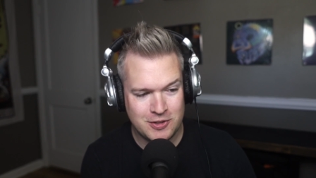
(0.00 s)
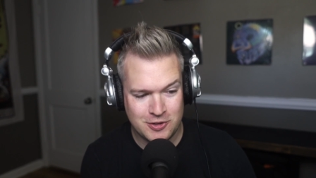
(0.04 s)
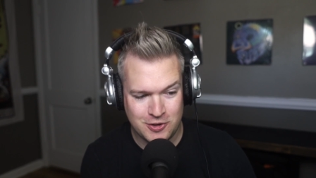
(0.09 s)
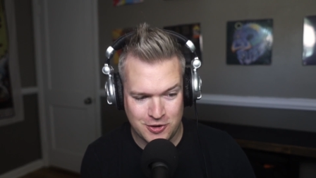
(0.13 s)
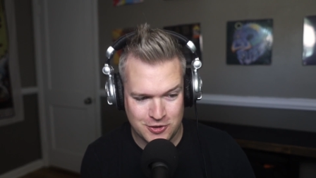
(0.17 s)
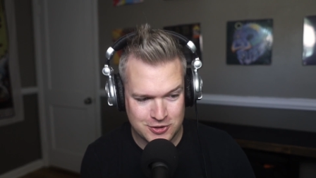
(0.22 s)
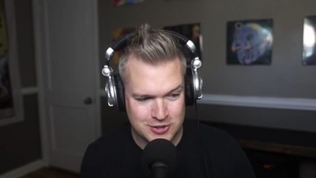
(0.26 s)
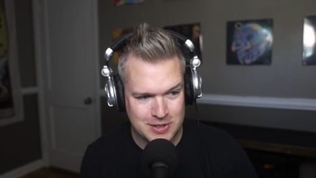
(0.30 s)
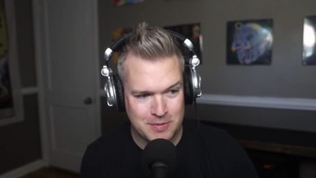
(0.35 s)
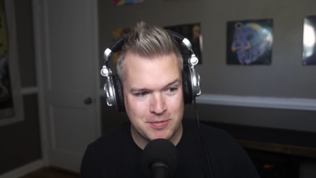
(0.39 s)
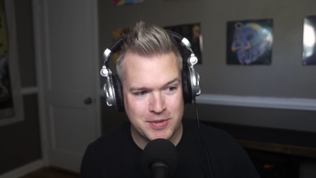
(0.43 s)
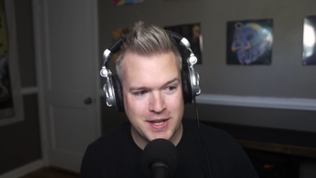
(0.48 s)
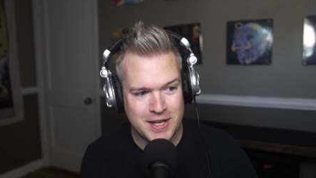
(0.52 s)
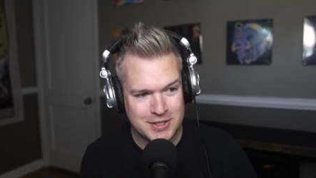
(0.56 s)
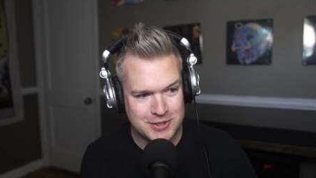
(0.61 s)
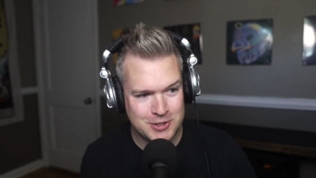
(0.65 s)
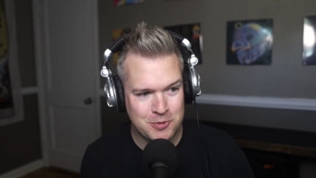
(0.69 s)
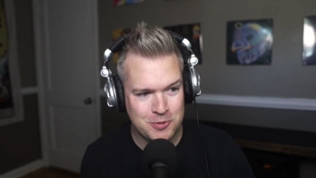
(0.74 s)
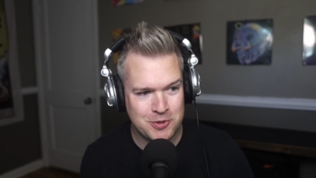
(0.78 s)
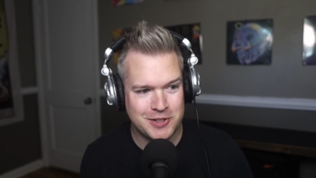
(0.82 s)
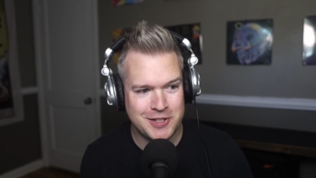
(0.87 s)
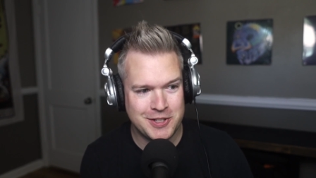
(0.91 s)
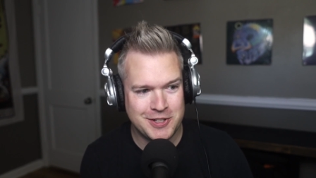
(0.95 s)
There are some things they're
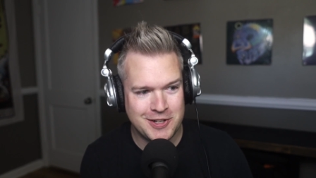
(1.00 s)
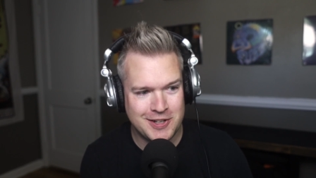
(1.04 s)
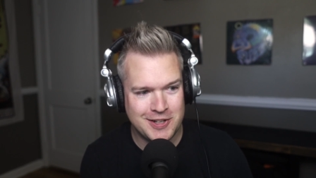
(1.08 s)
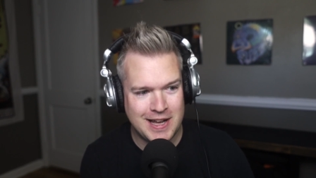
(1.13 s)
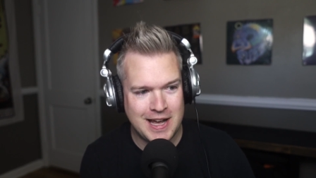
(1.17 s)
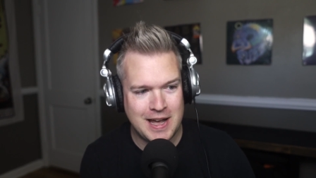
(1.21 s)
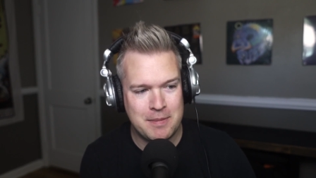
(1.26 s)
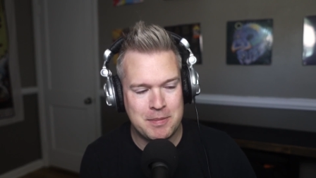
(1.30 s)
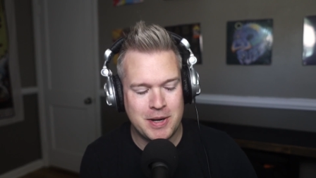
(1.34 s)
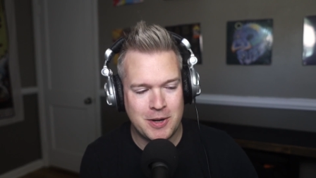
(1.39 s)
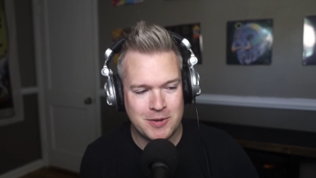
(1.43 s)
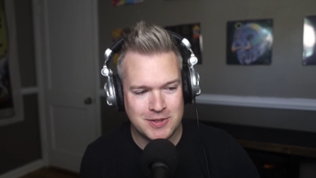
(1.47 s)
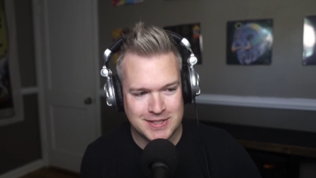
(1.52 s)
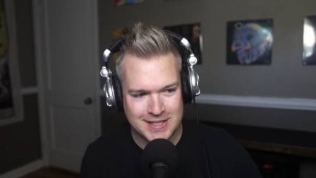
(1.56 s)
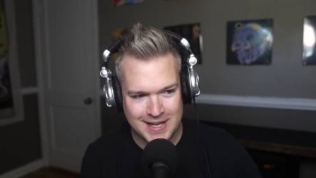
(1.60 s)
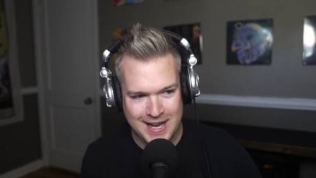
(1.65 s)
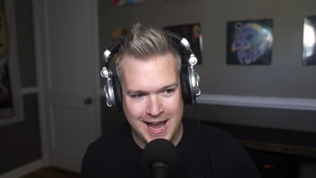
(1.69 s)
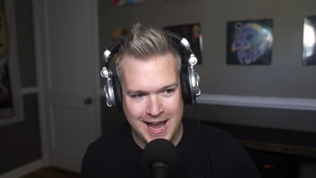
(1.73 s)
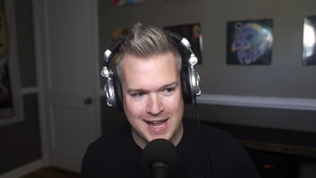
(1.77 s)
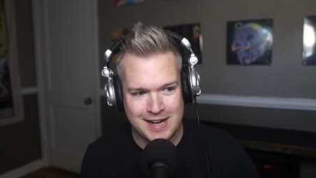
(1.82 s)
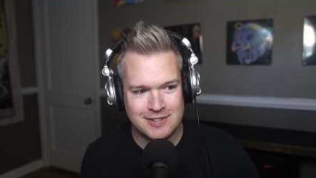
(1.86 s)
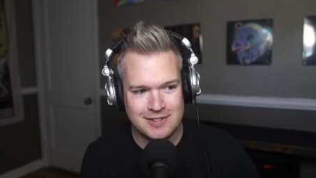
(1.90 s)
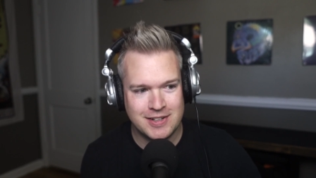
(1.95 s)
really good at, but I would say
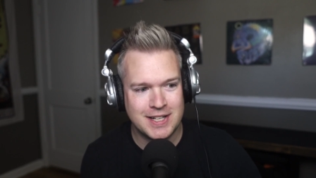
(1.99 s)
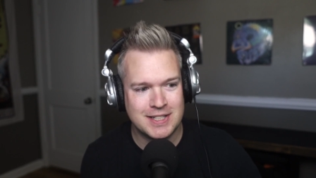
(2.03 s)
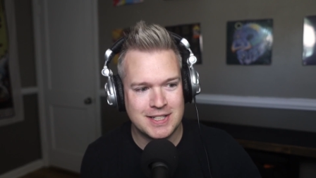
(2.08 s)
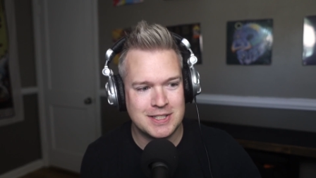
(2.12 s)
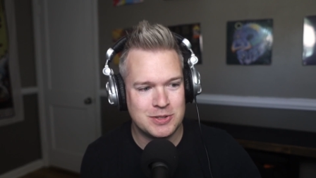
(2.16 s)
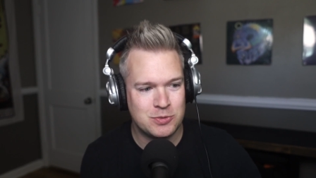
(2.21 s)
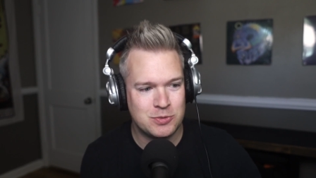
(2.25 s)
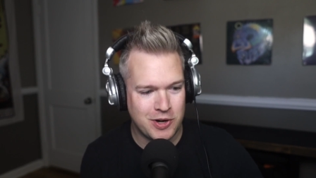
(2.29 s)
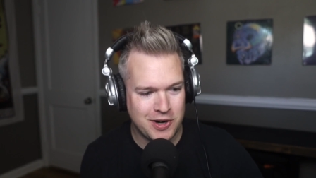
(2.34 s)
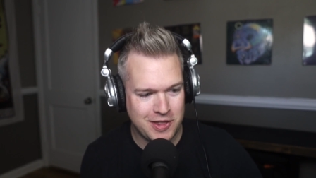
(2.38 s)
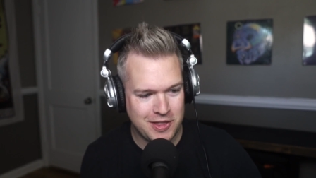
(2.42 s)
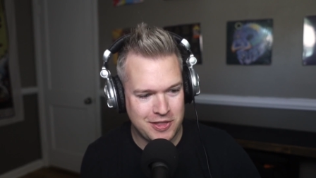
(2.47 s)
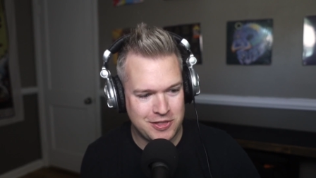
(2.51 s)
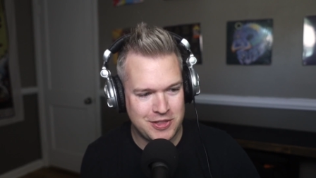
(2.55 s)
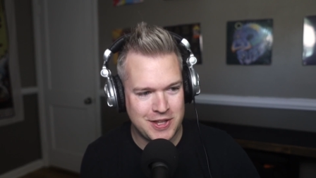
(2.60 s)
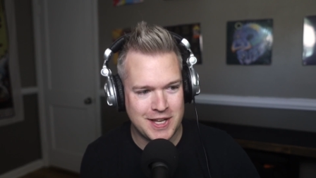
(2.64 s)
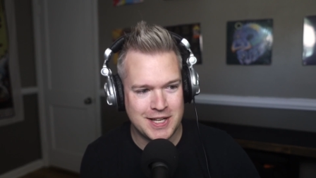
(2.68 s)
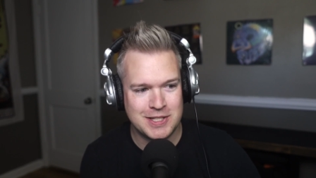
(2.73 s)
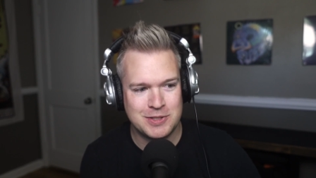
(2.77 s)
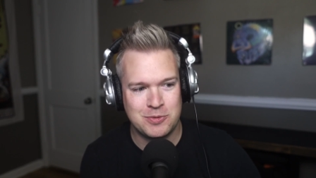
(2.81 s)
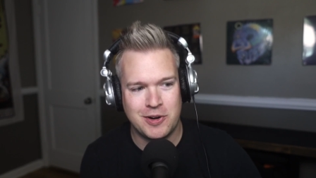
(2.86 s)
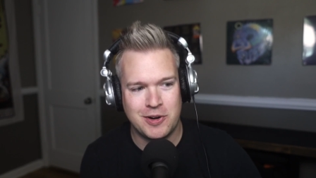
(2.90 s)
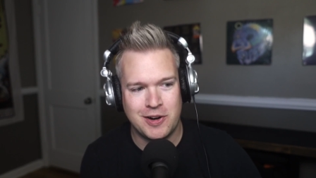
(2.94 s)
analytics is one of the
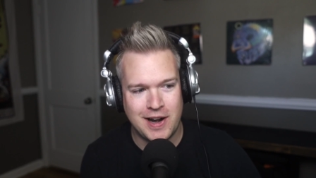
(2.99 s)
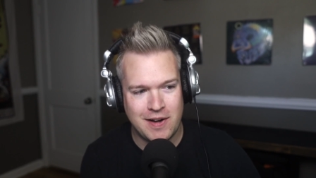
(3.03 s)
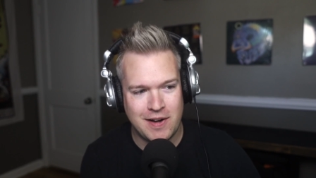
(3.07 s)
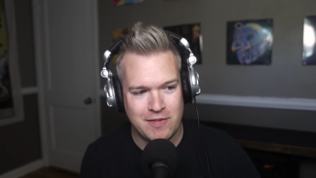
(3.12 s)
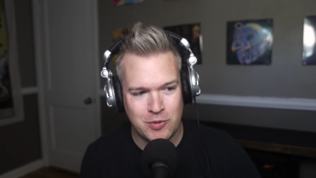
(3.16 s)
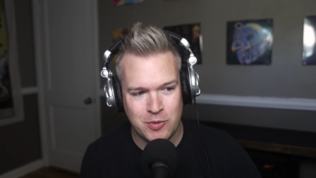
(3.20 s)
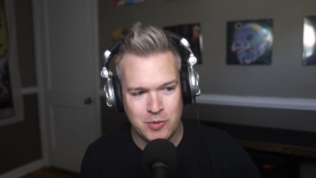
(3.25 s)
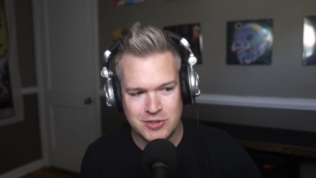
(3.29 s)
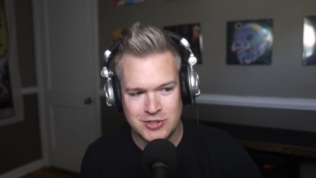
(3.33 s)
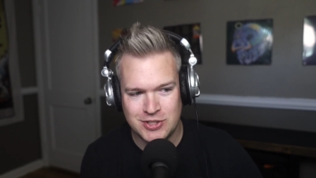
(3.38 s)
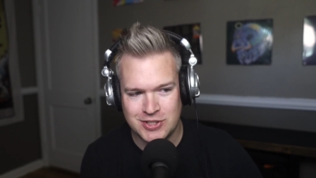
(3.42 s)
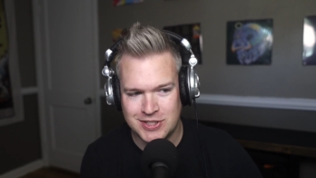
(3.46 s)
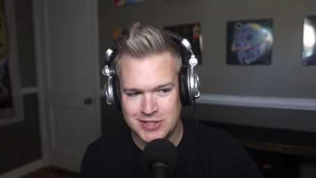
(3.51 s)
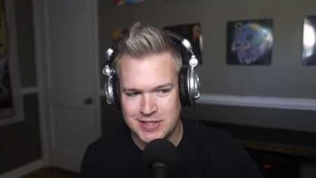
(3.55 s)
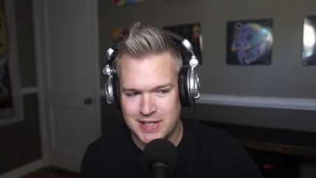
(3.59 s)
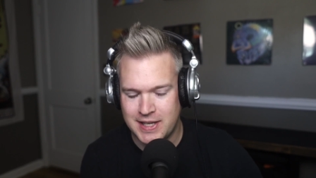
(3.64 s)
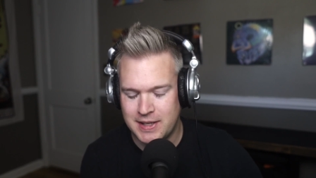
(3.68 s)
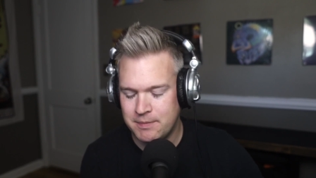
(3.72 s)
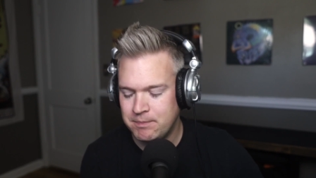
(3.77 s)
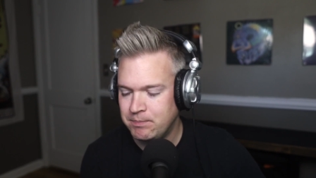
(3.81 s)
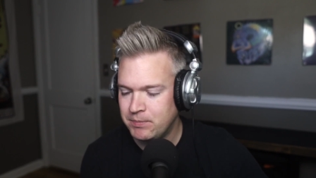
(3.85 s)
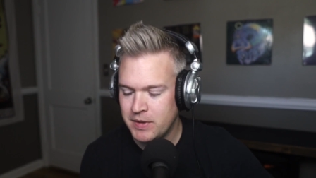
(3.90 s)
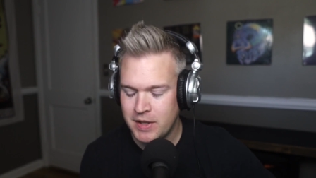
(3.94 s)
things where everyone's just
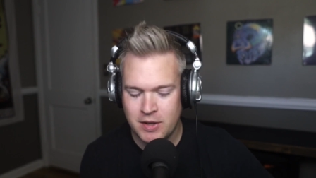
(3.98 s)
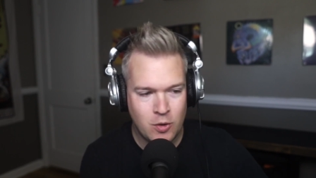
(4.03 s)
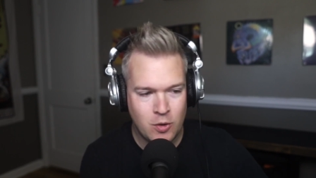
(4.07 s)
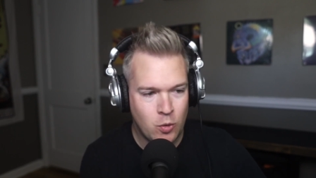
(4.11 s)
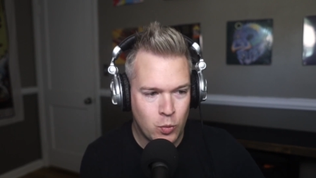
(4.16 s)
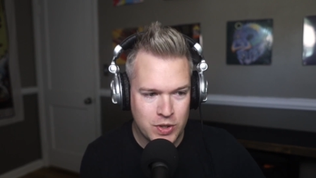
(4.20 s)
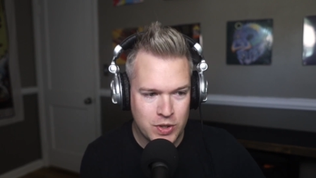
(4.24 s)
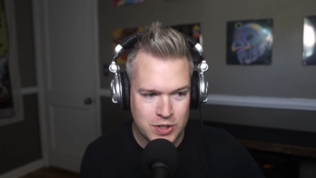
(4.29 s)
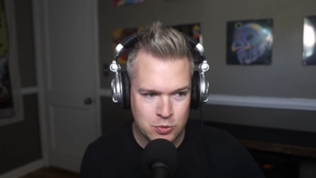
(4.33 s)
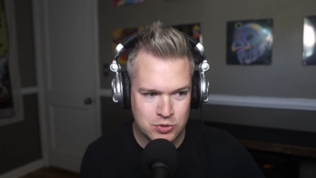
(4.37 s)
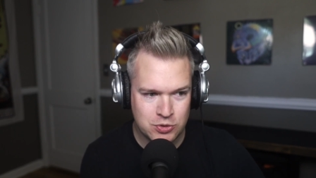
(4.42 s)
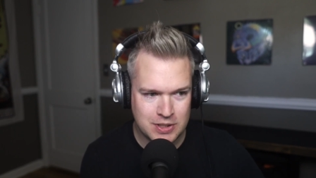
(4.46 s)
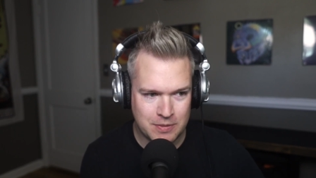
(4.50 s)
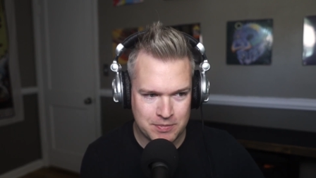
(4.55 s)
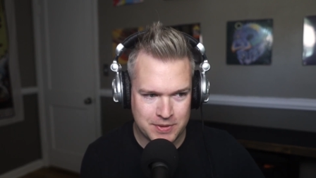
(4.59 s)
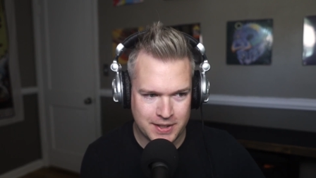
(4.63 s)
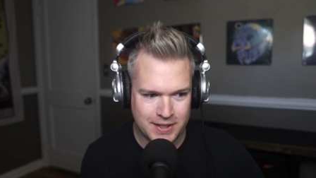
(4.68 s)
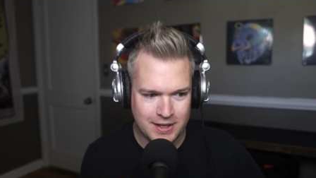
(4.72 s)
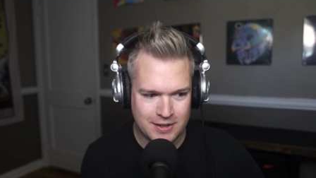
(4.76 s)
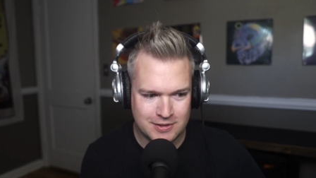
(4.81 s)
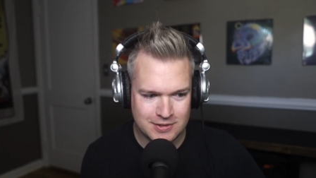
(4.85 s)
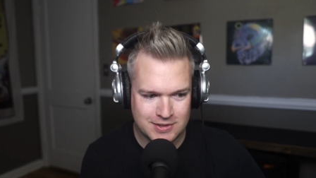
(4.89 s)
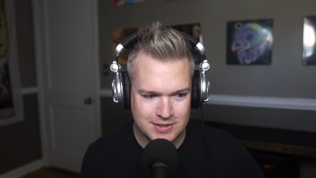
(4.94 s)
like, we use
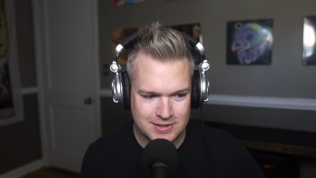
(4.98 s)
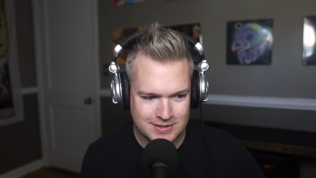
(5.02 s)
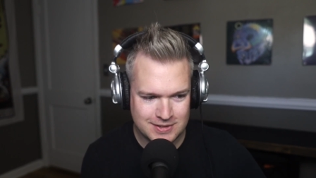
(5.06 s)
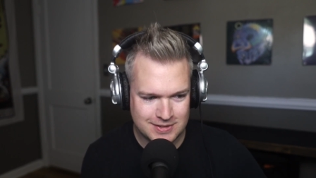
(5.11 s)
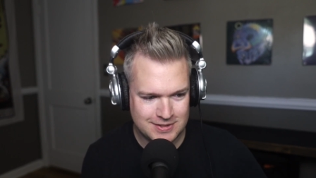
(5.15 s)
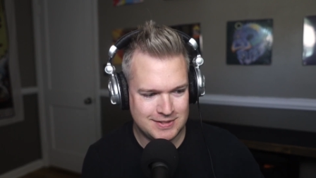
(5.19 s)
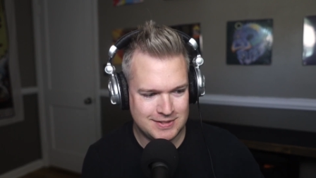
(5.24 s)
something else.